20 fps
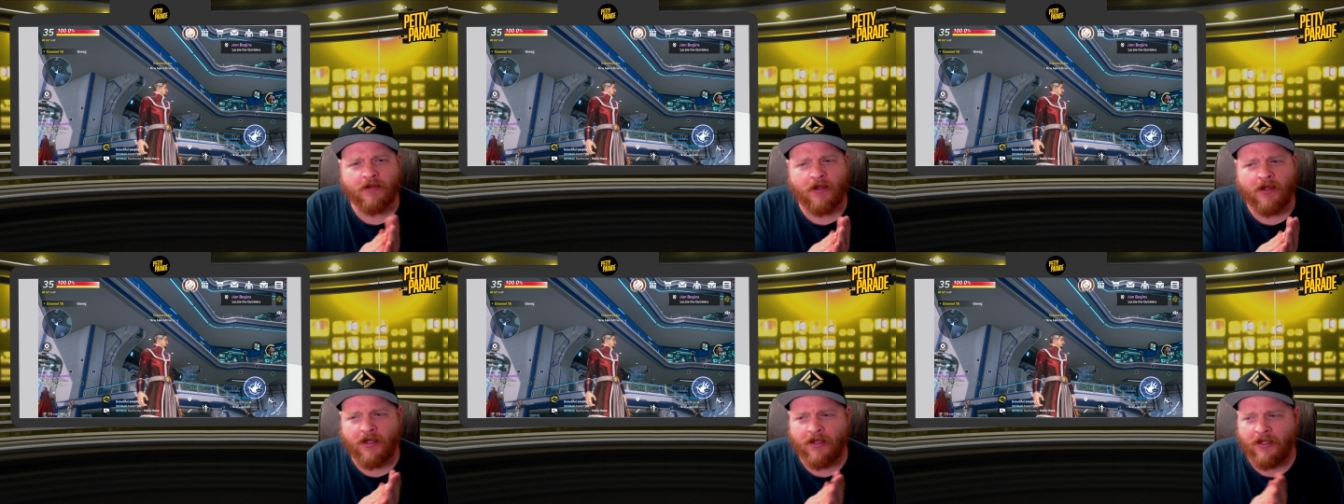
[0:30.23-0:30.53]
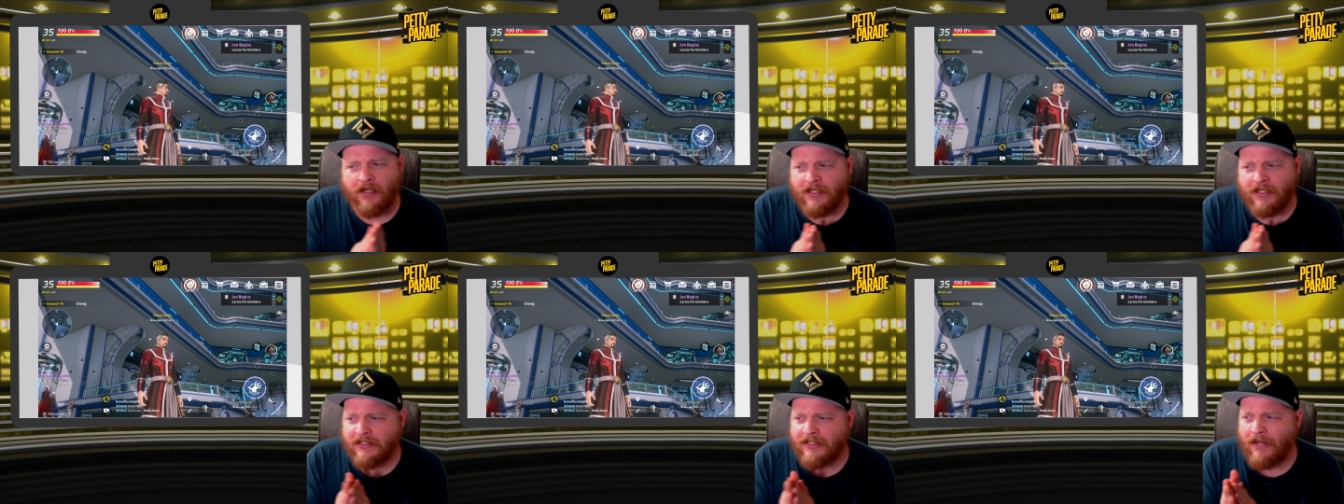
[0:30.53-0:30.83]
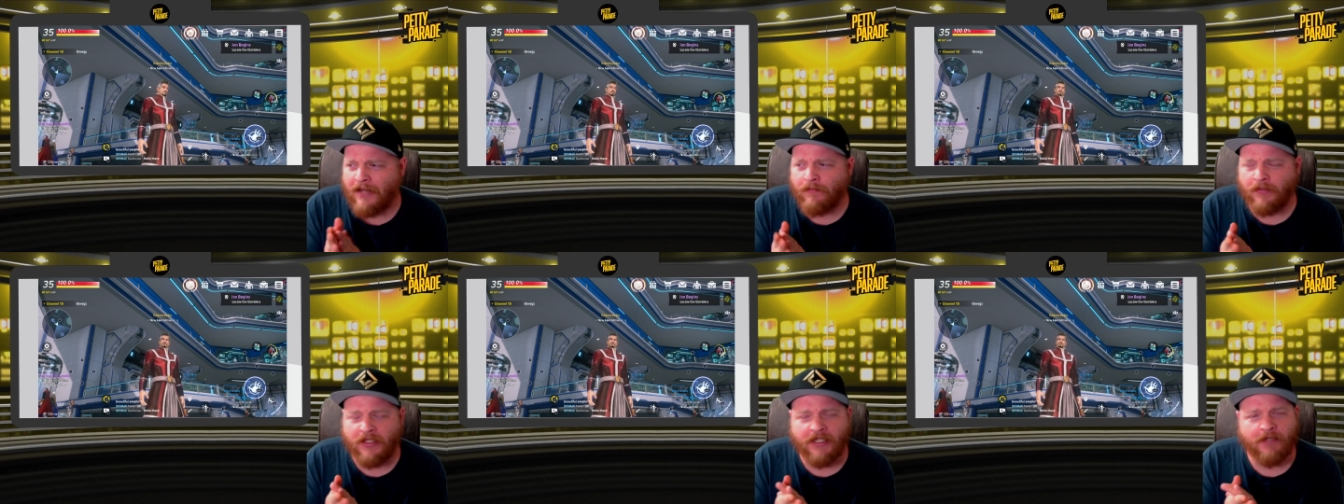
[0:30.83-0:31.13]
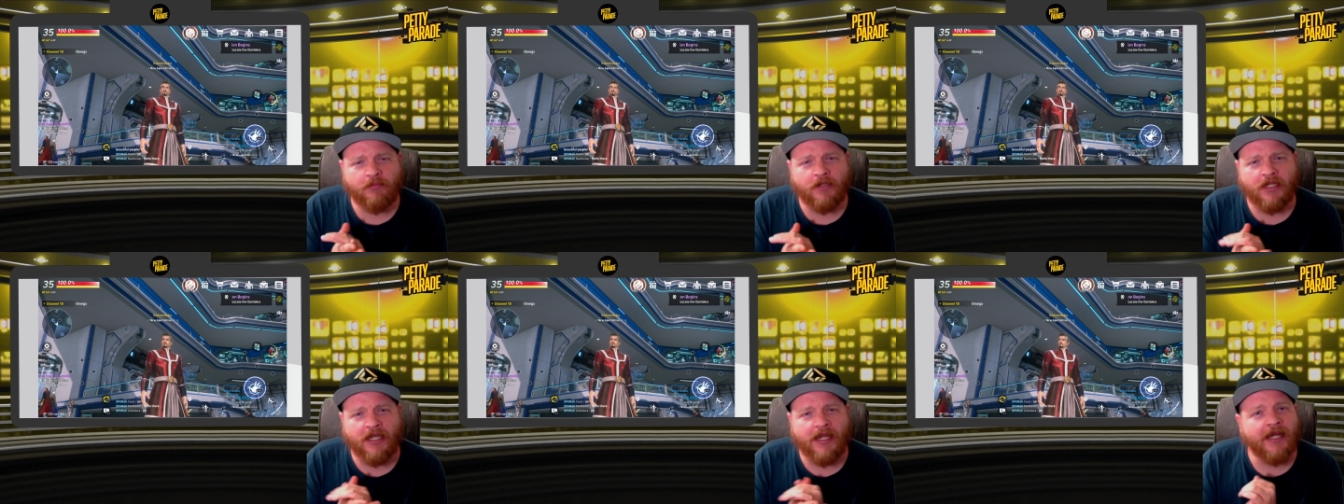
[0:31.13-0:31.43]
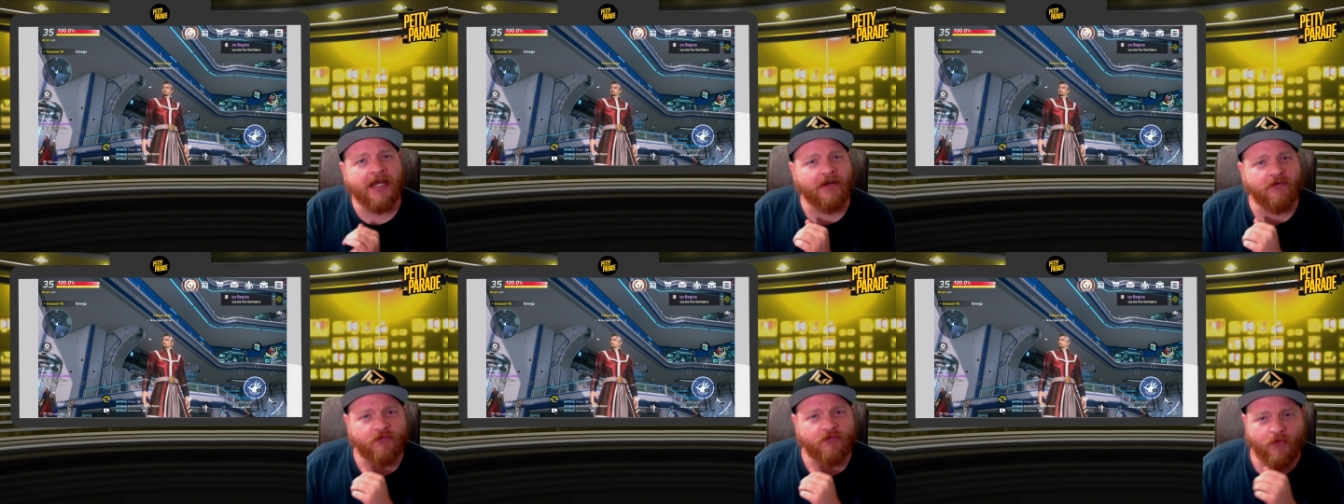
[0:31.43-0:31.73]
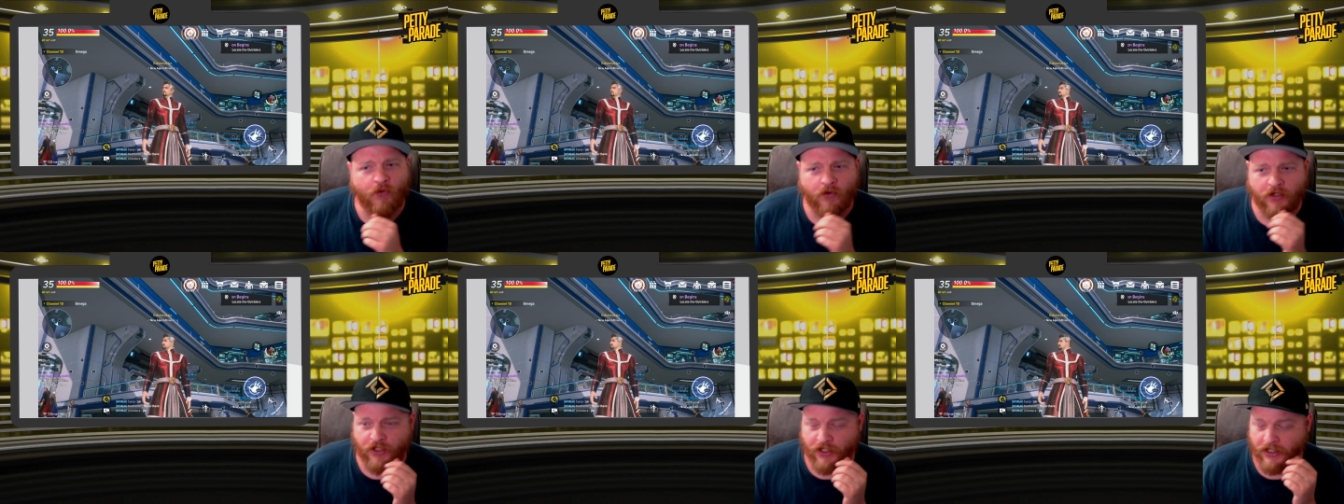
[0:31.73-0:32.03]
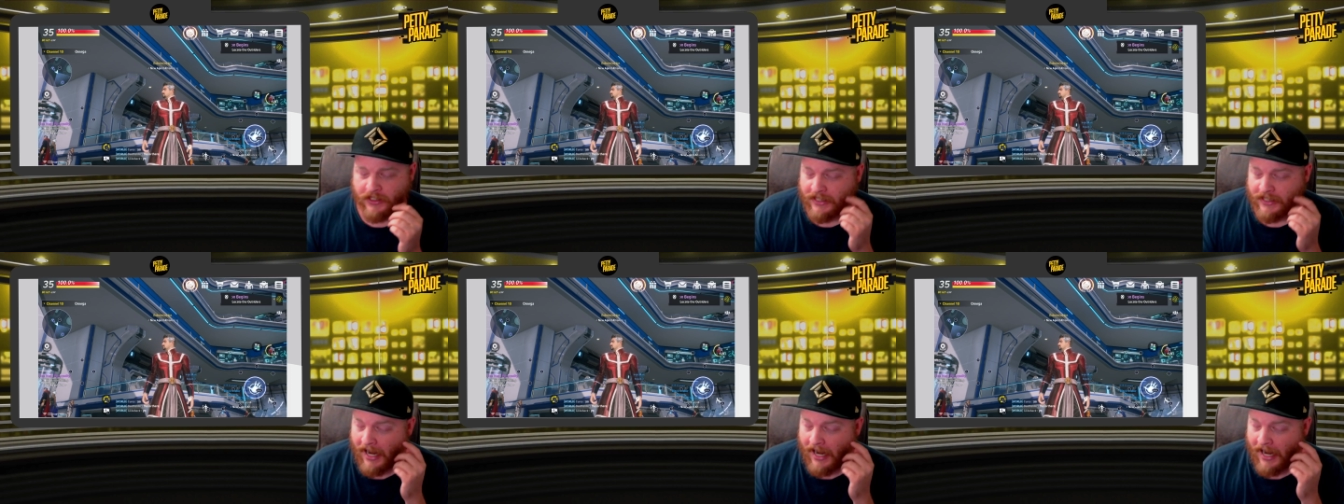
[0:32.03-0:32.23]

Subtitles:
assembly plant for just